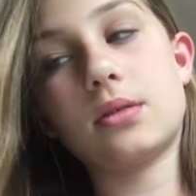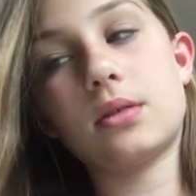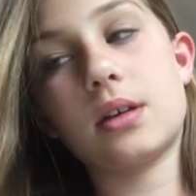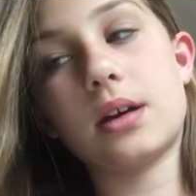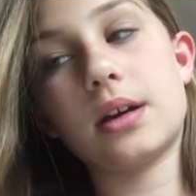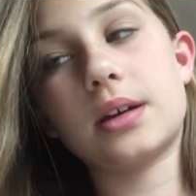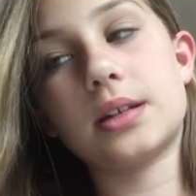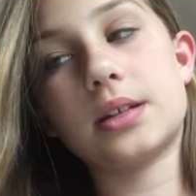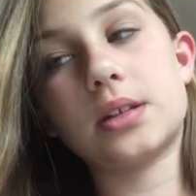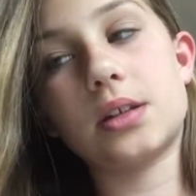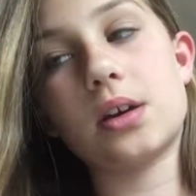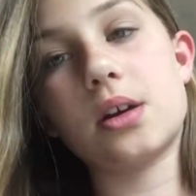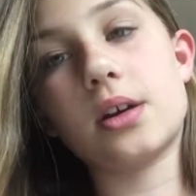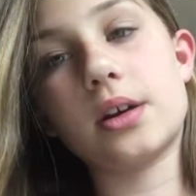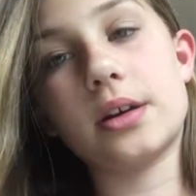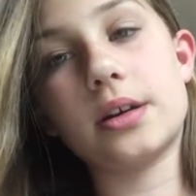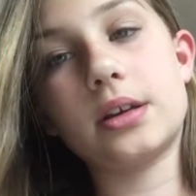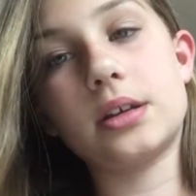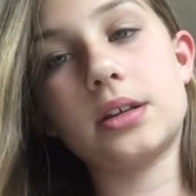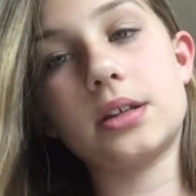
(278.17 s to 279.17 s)
I saw
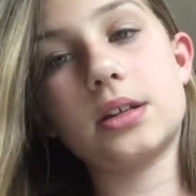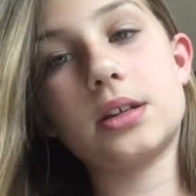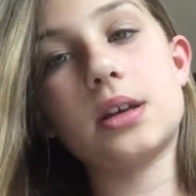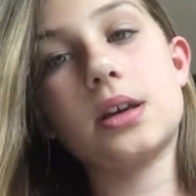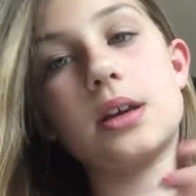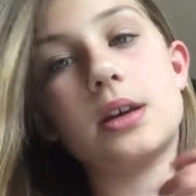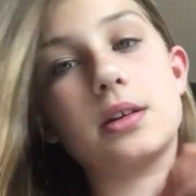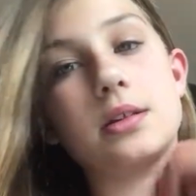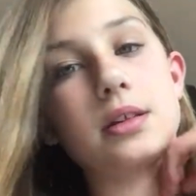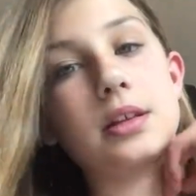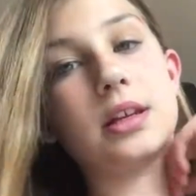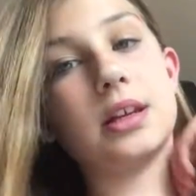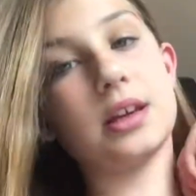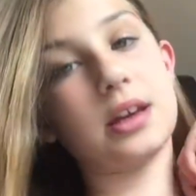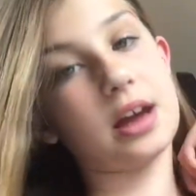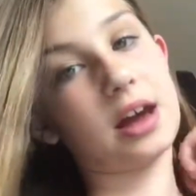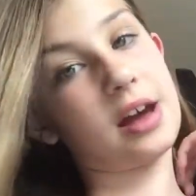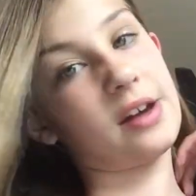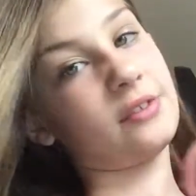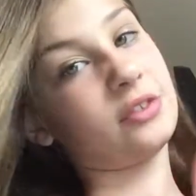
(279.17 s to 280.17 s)
it the
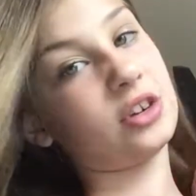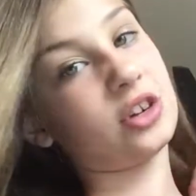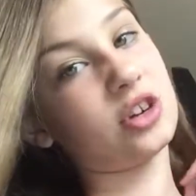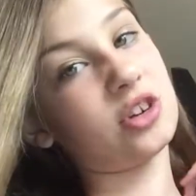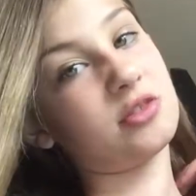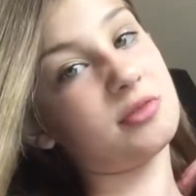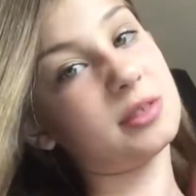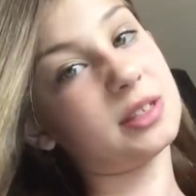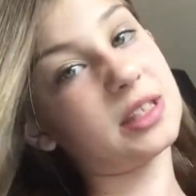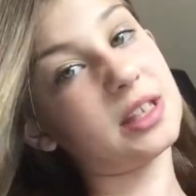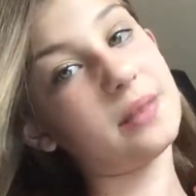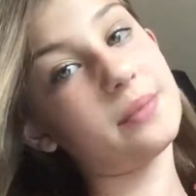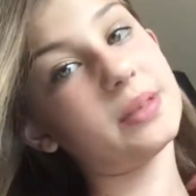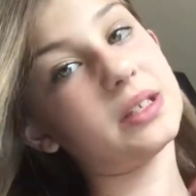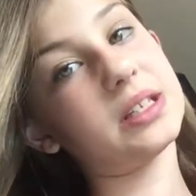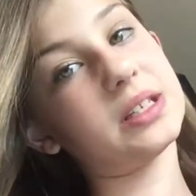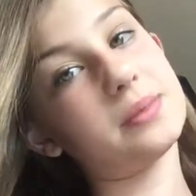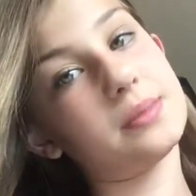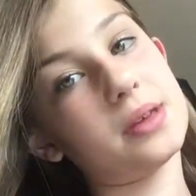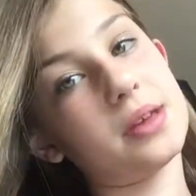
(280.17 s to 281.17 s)
day after it was sent
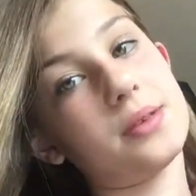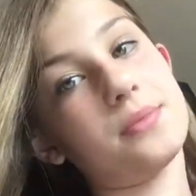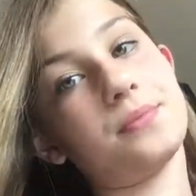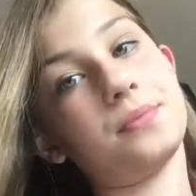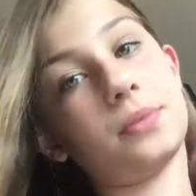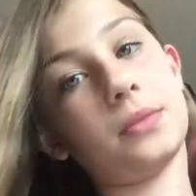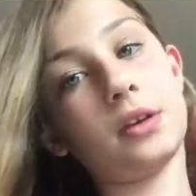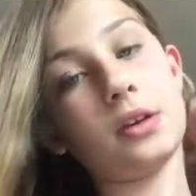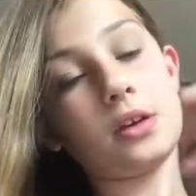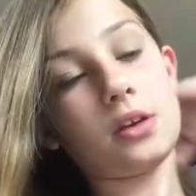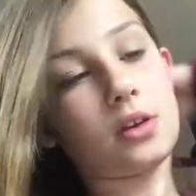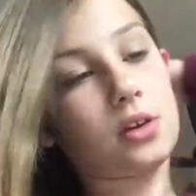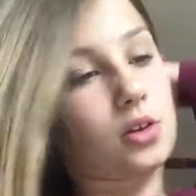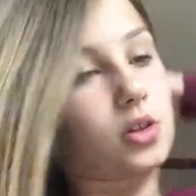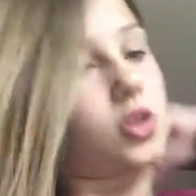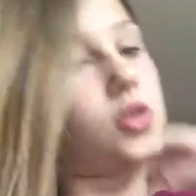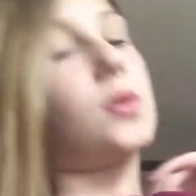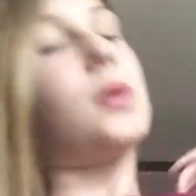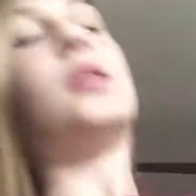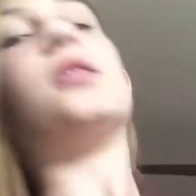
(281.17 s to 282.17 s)
to me.
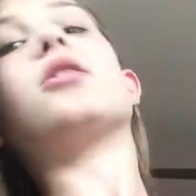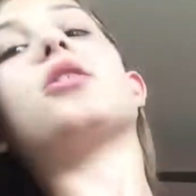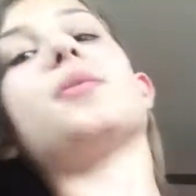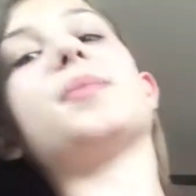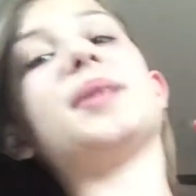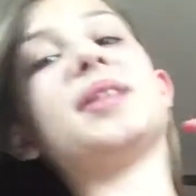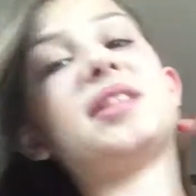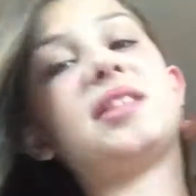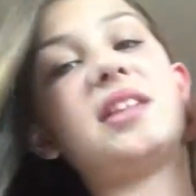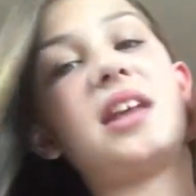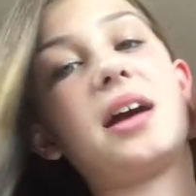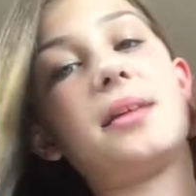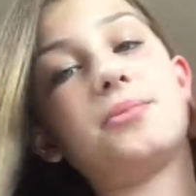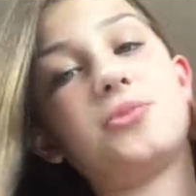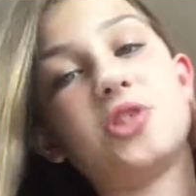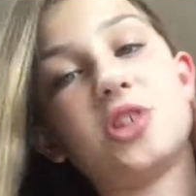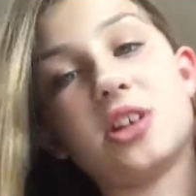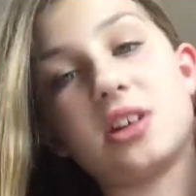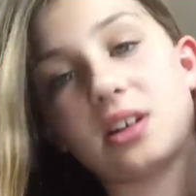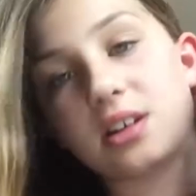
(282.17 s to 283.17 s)
So I look at my
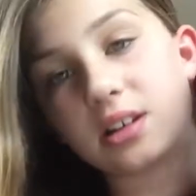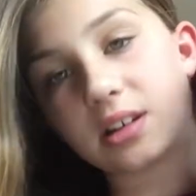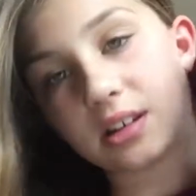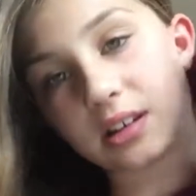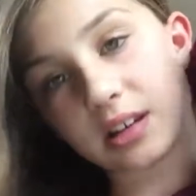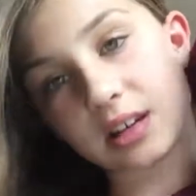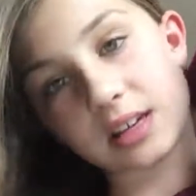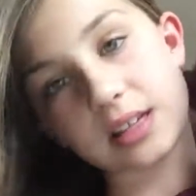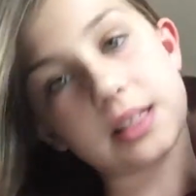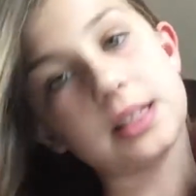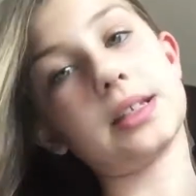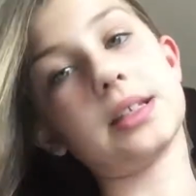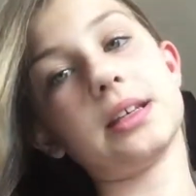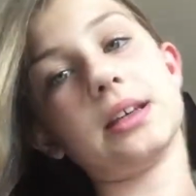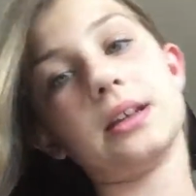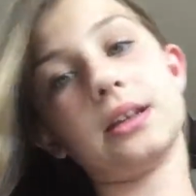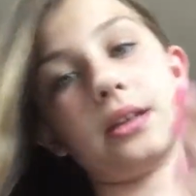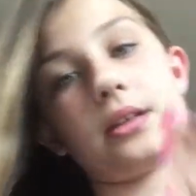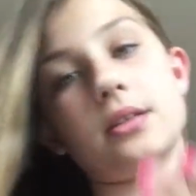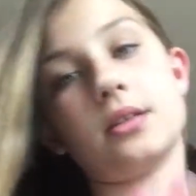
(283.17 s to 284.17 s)
Snapchat and I
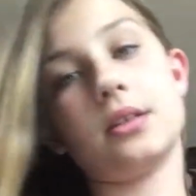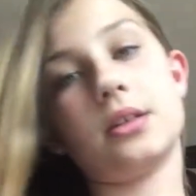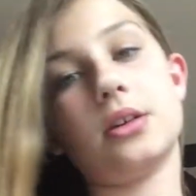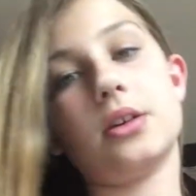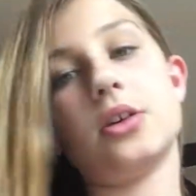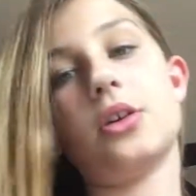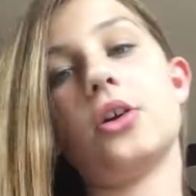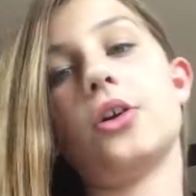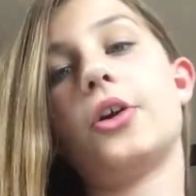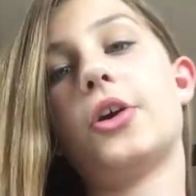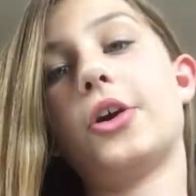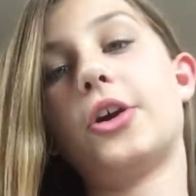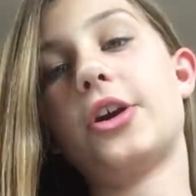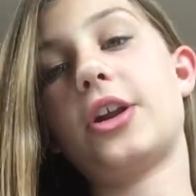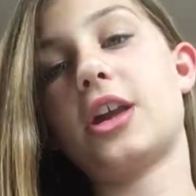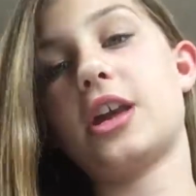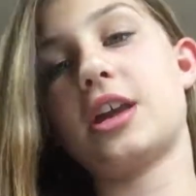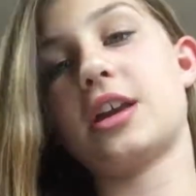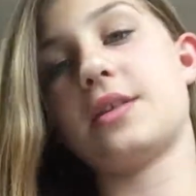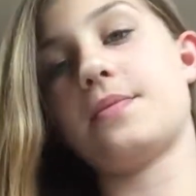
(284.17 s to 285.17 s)
see her
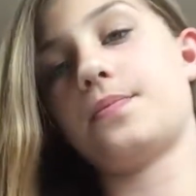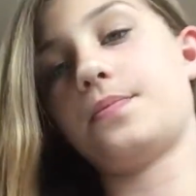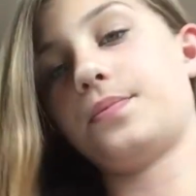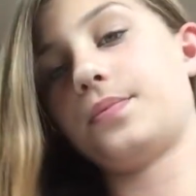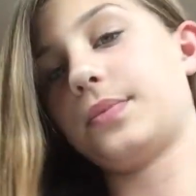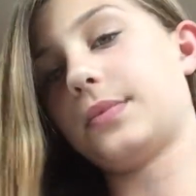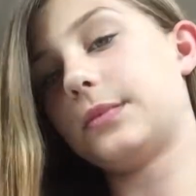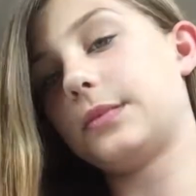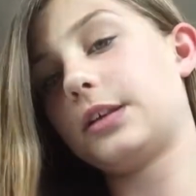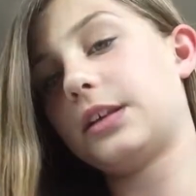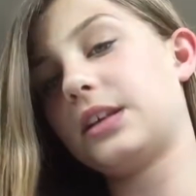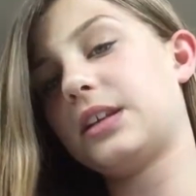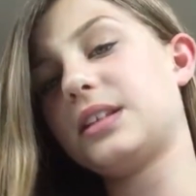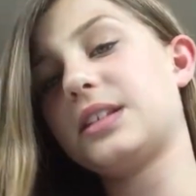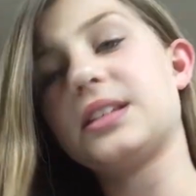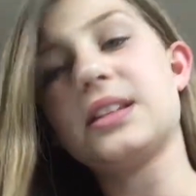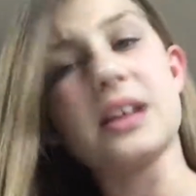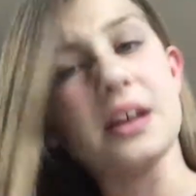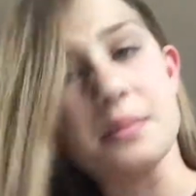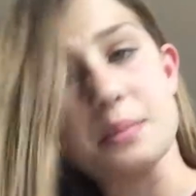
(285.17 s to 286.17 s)
name and I
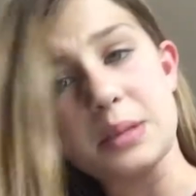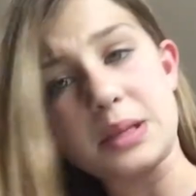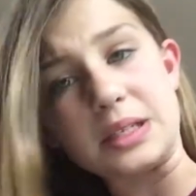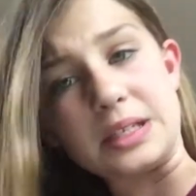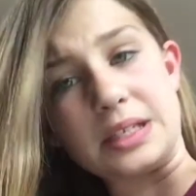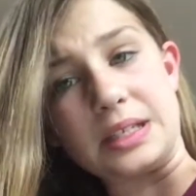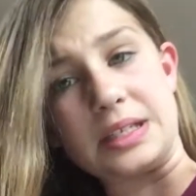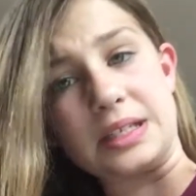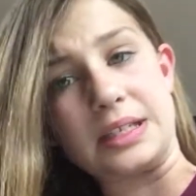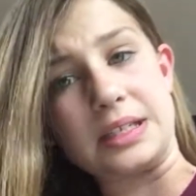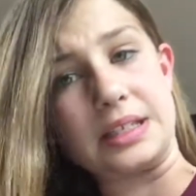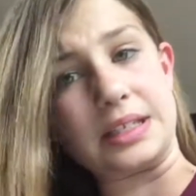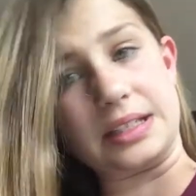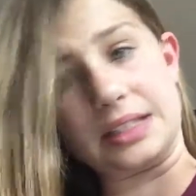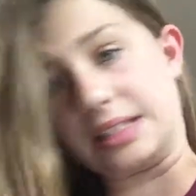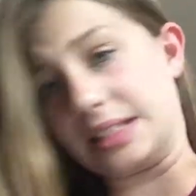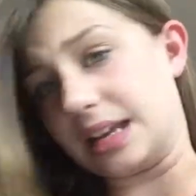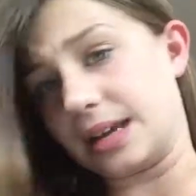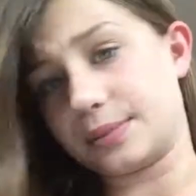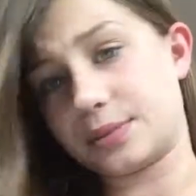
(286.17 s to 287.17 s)
see I missed
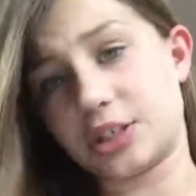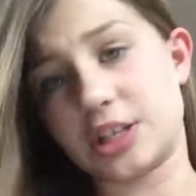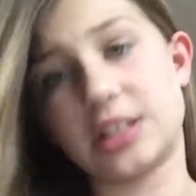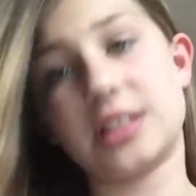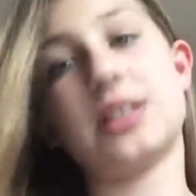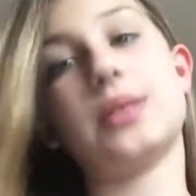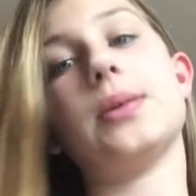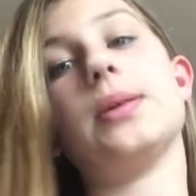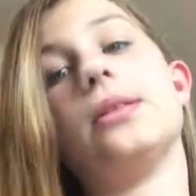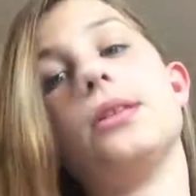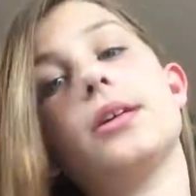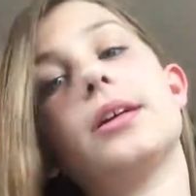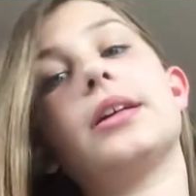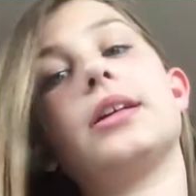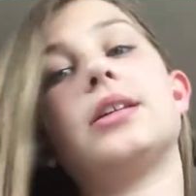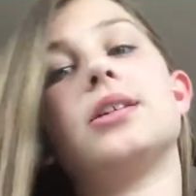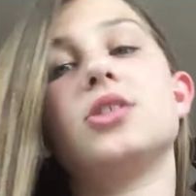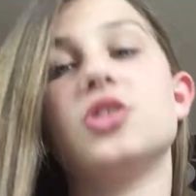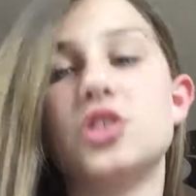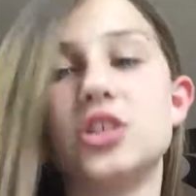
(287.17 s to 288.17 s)
Snapchat. So I look
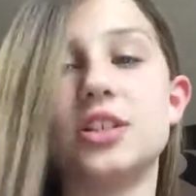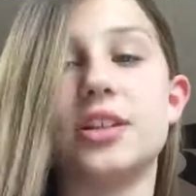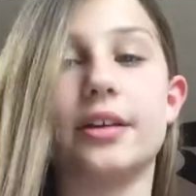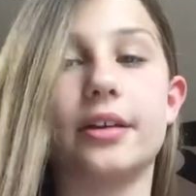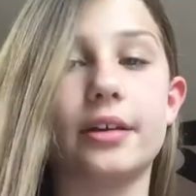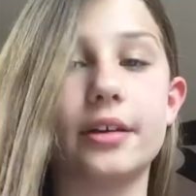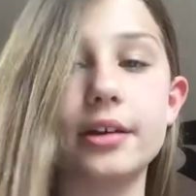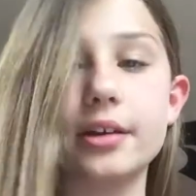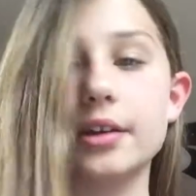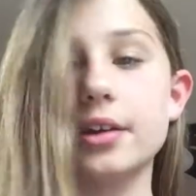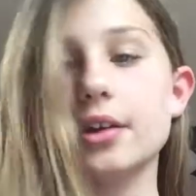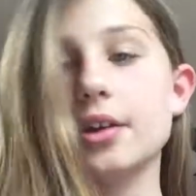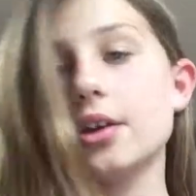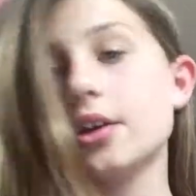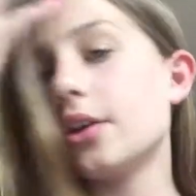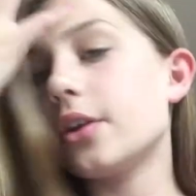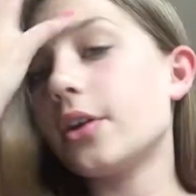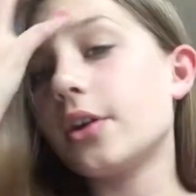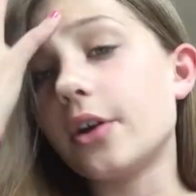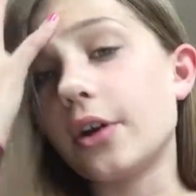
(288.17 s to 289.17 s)
at it and she's like,
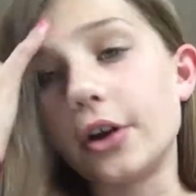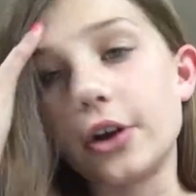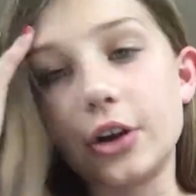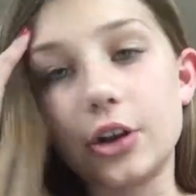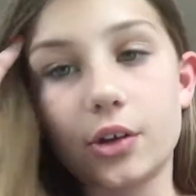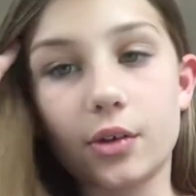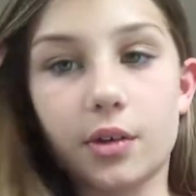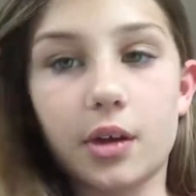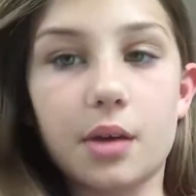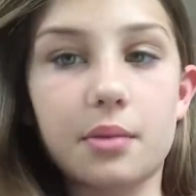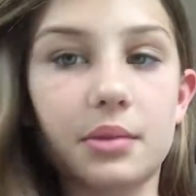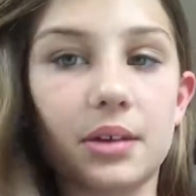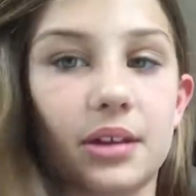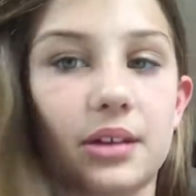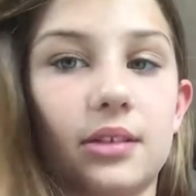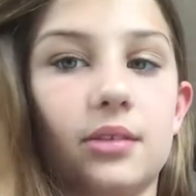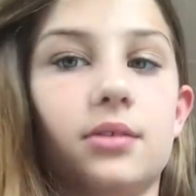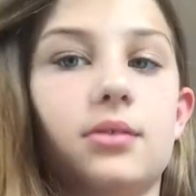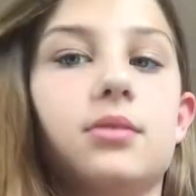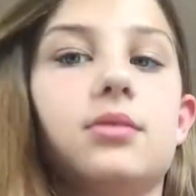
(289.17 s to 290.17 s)
Are you
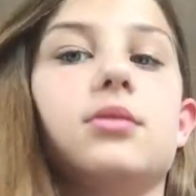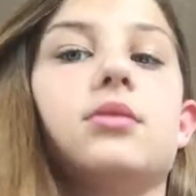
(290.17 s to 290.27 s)
coming